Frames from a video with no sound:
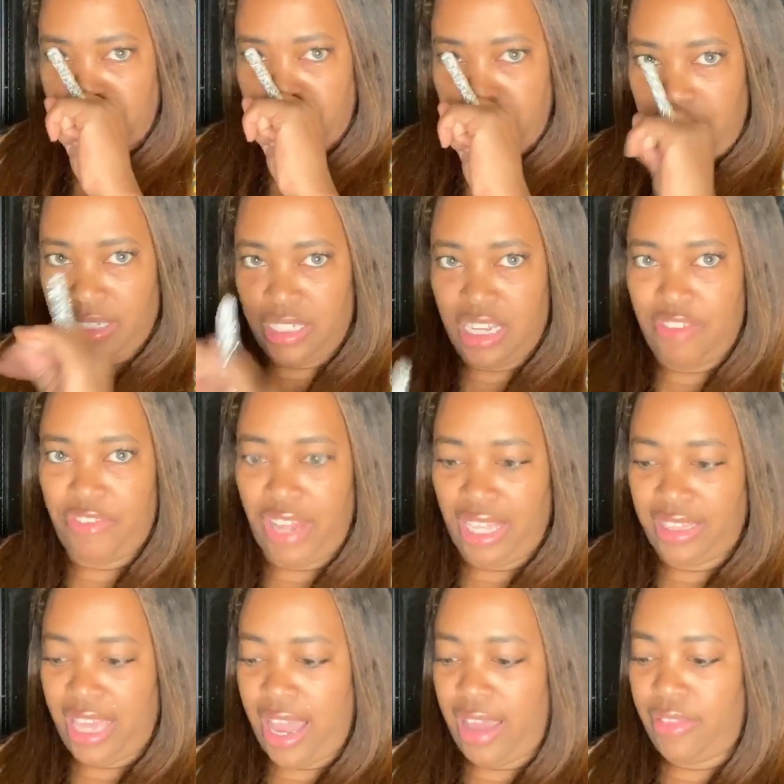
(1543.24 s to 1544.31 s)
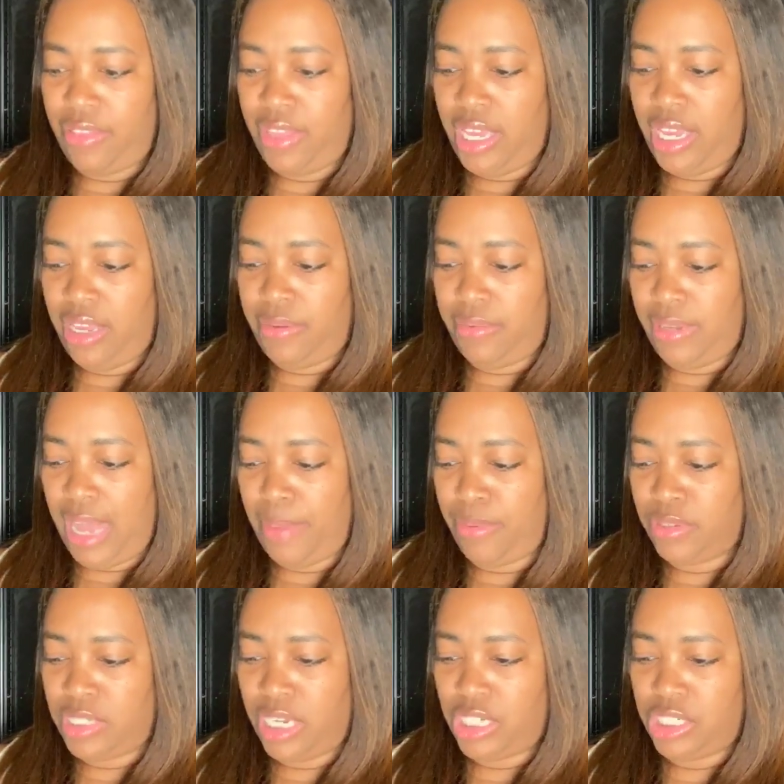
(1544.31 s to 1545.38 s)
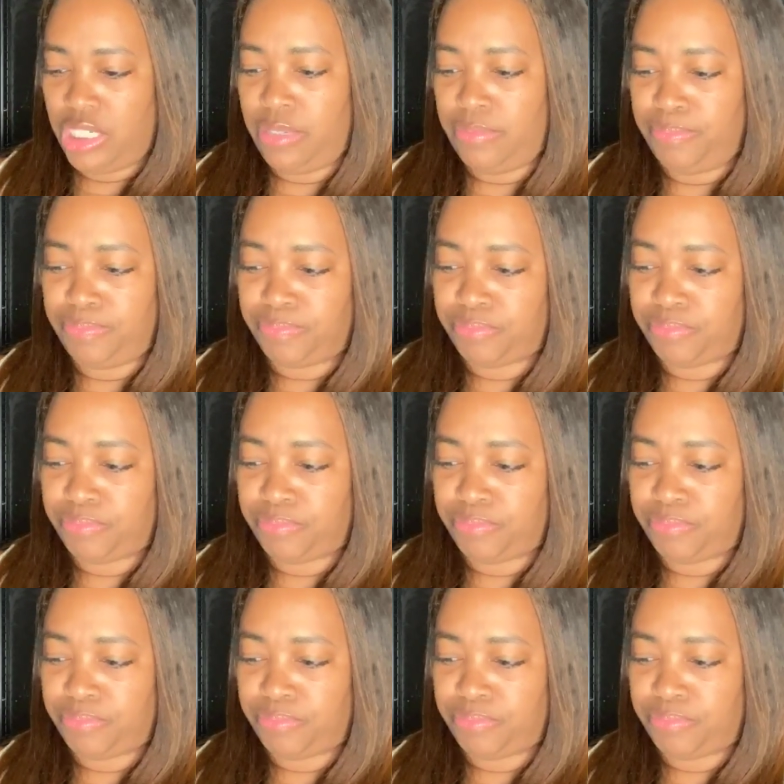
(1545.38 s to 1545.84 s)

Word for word: and stuff like that, then liposuction